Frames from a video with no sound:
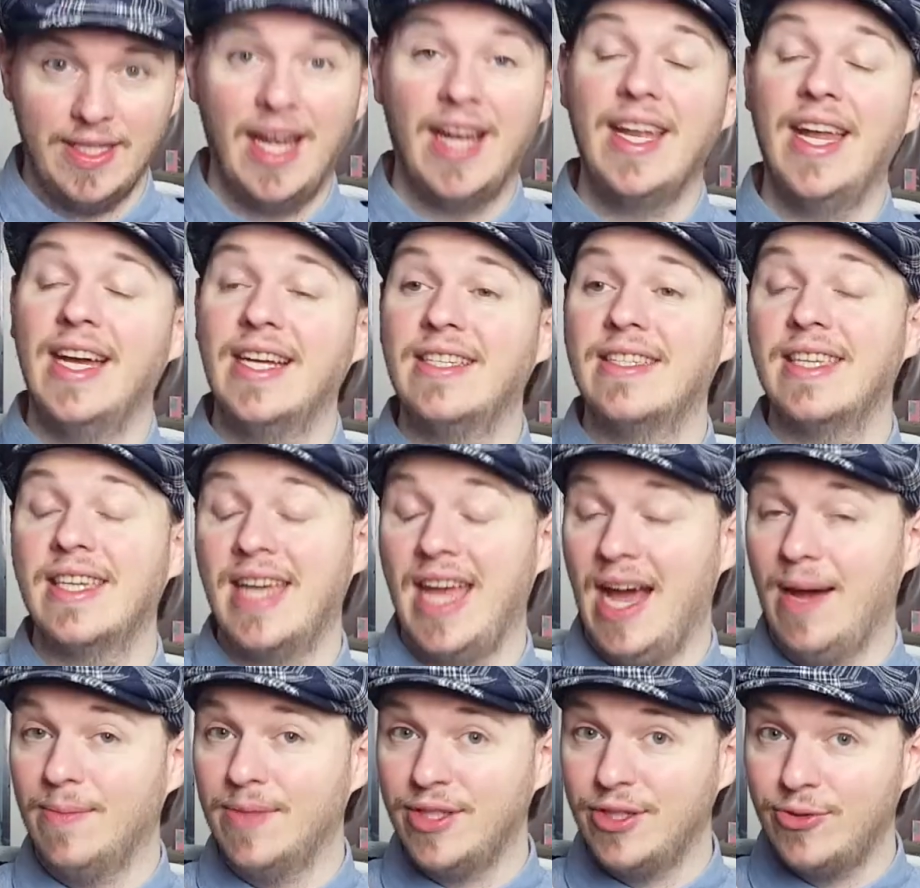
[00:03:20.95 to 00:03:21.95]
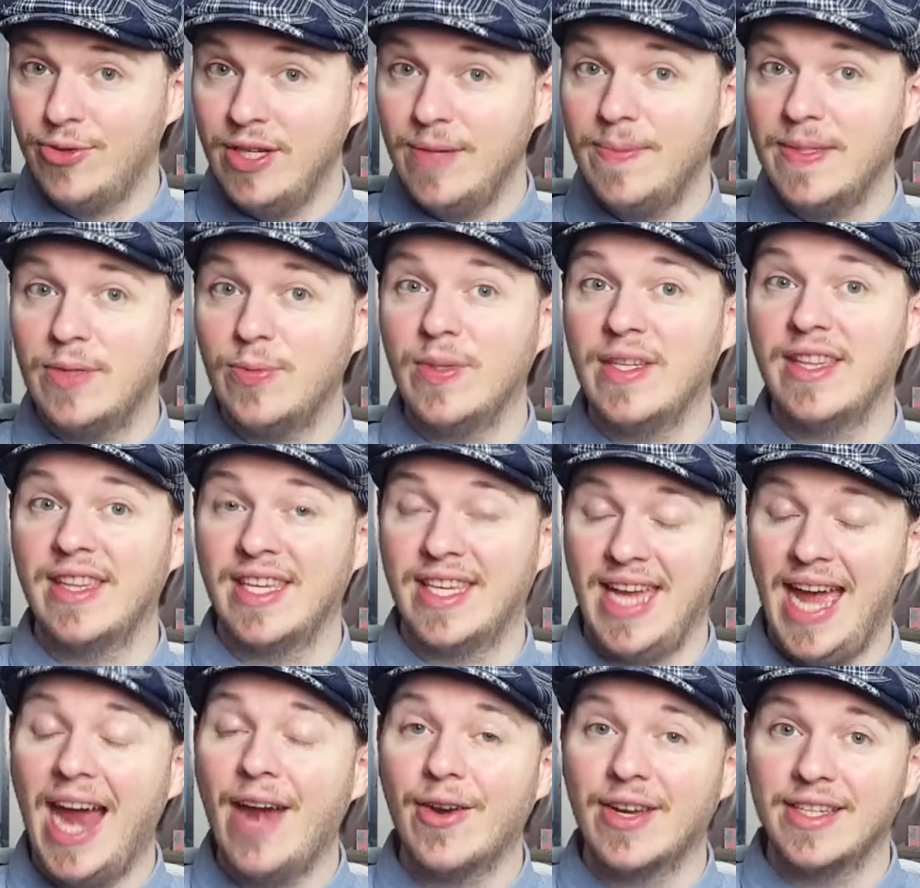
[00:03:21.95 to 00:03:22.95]
I liked the chemistry between the
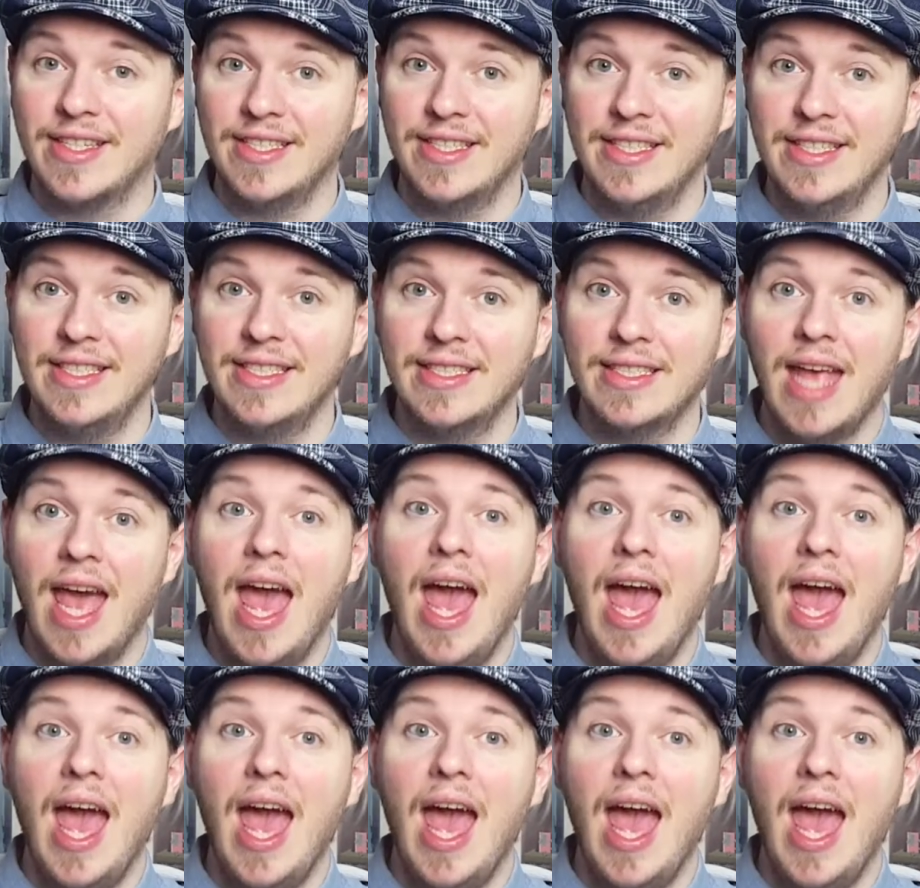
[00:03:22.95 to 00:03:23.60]
characters,